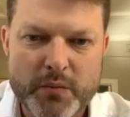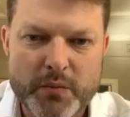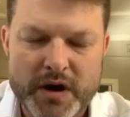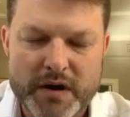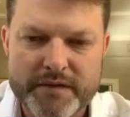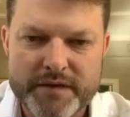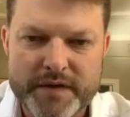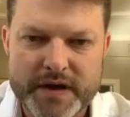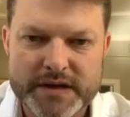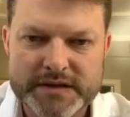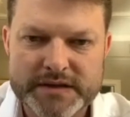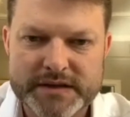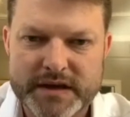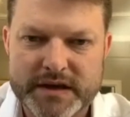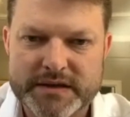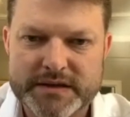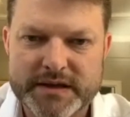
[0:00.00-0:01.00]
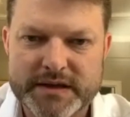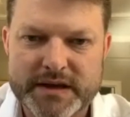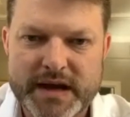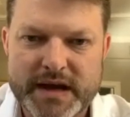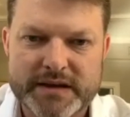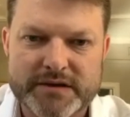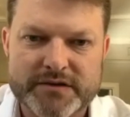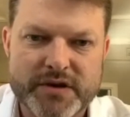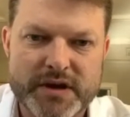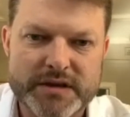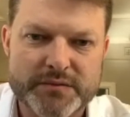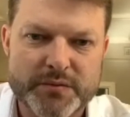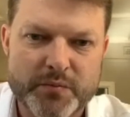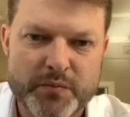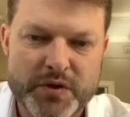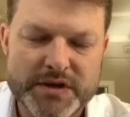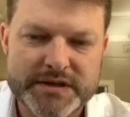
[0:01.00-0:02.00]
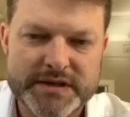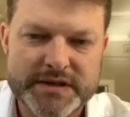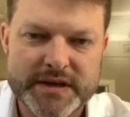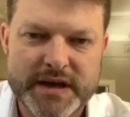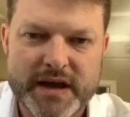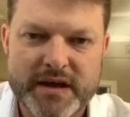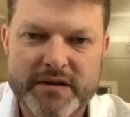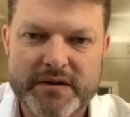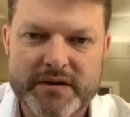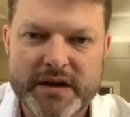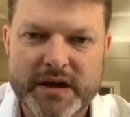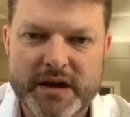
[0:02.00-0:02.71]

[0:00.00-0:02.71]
when I first started, X-rays were printed out,